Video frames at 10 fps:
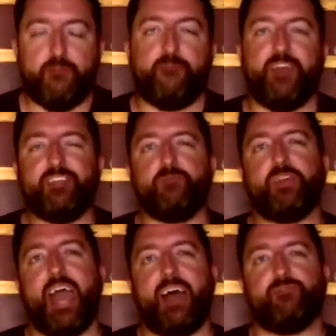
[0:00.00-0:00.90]
Facebook
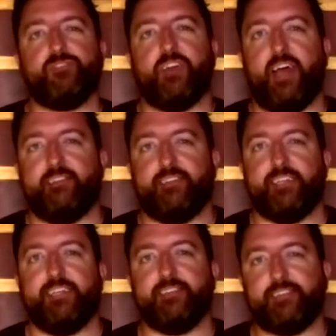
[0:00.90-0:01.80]

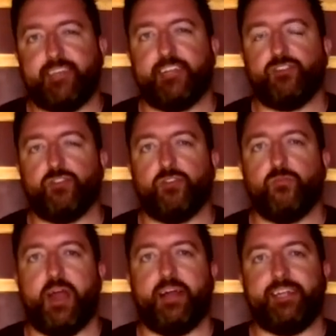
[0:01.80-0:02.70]
advertising is centered
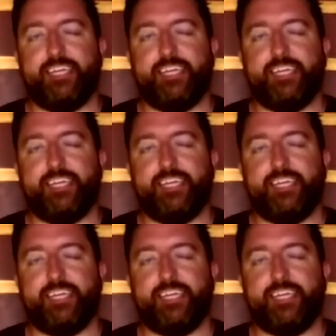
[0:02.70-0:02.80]
around